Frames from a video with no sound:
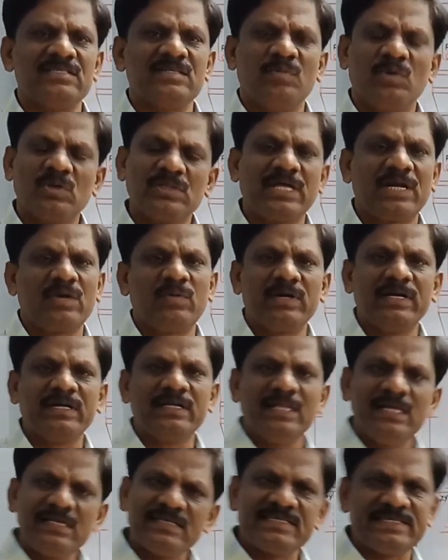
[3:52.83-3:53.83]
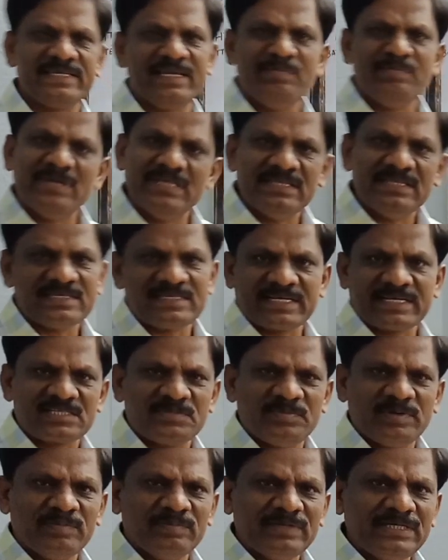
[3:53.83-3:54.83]
Both are one and the same in this
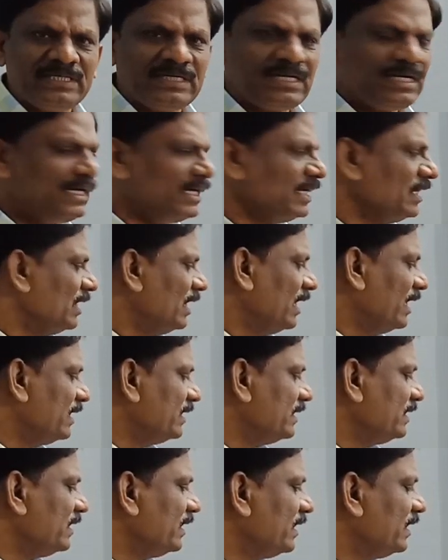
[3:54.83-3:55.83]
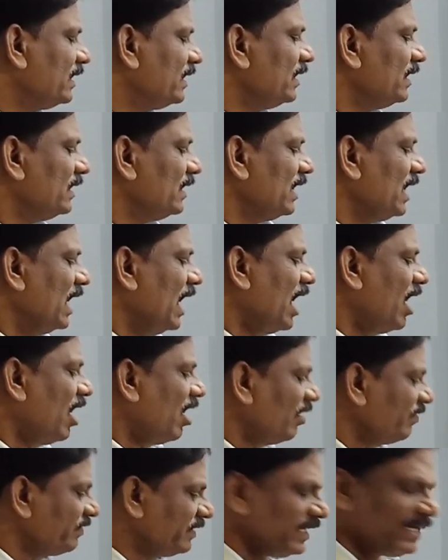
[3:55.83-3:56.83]
experiment. And
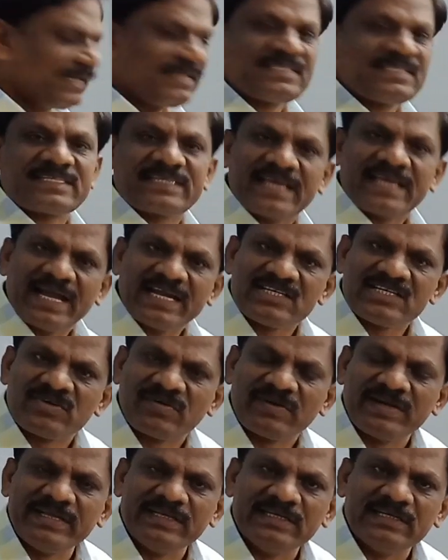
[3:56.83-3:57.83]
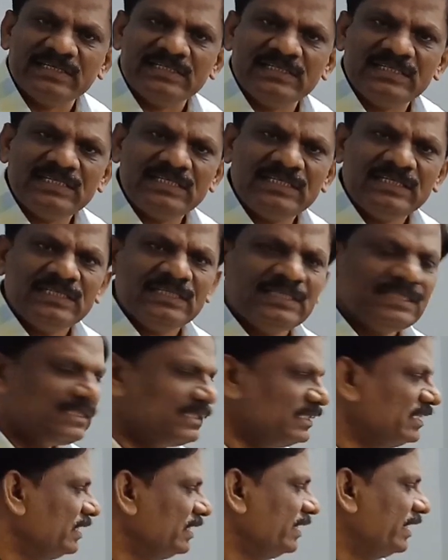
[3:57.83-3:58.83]
after scattering,
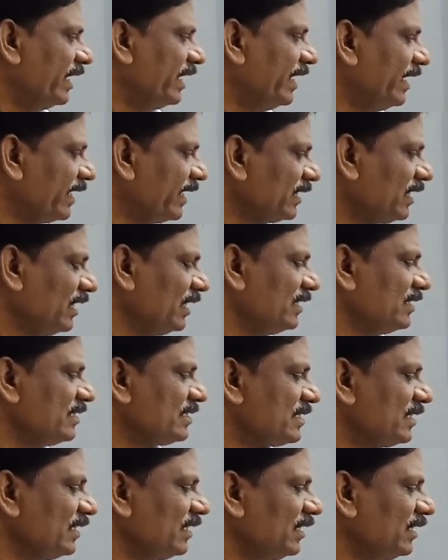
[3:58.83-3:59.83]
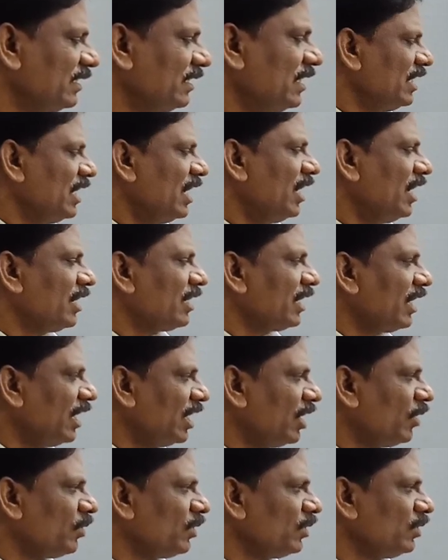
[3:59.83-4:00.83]
the electrons are
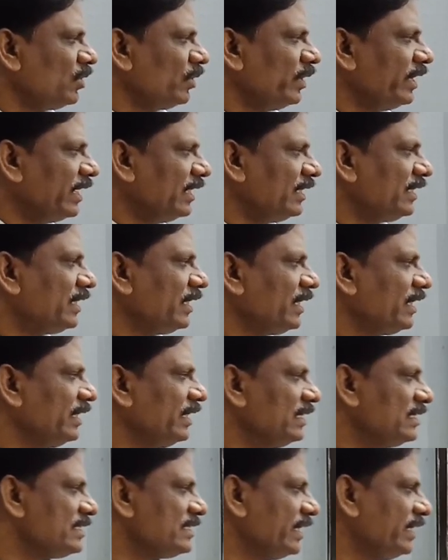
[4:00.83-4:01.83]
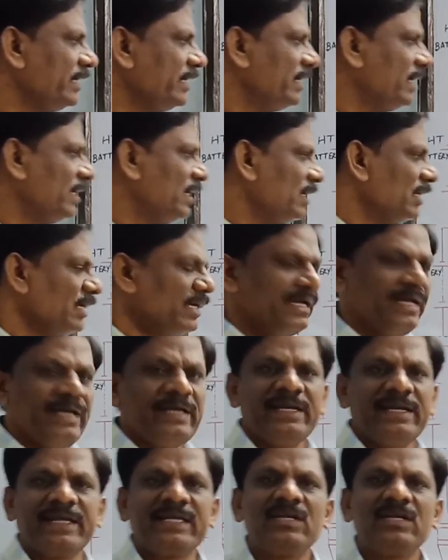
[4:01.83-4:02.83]
allowed to enter inside an
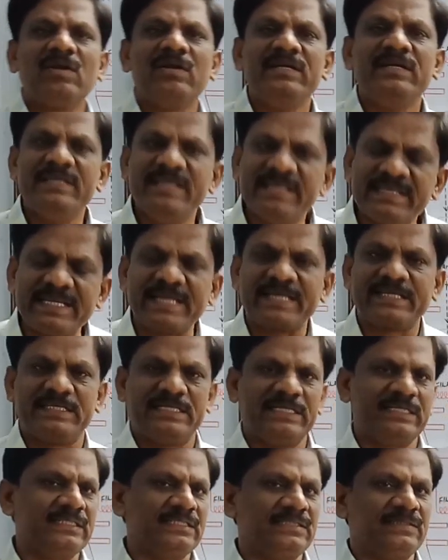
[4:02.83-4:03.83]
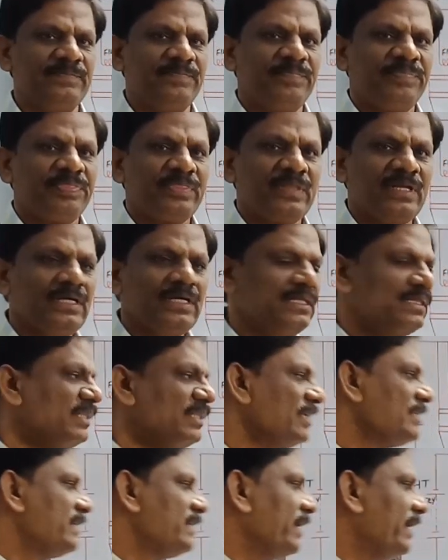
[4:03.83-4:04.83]
electron detector.
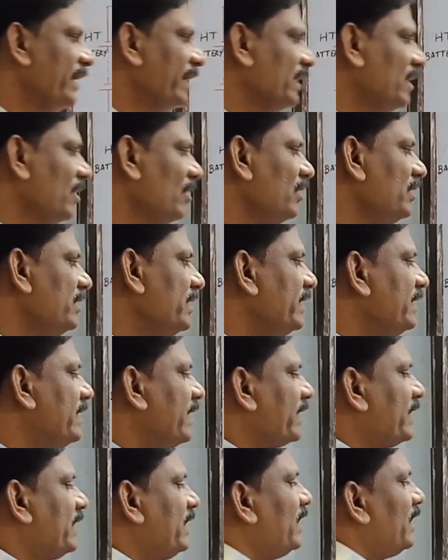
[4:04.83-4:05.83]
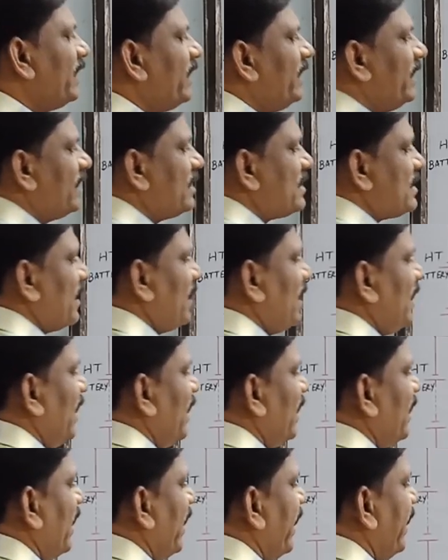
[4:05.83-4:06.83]
This electron detector is
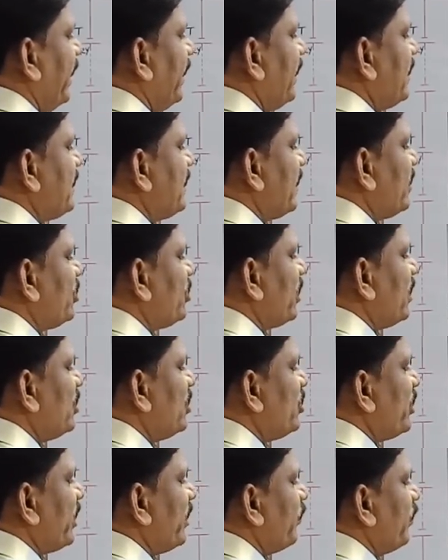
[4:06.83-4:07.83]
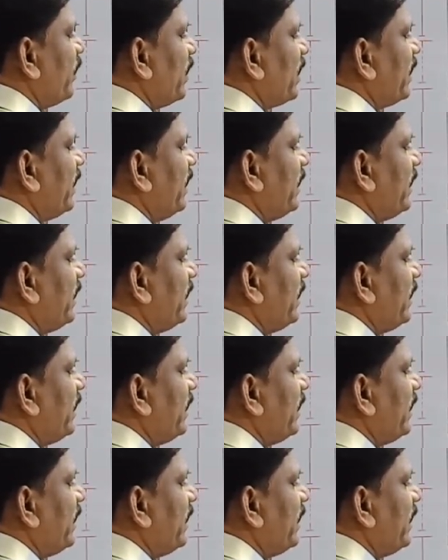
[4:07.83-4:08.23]
an ionization chamber.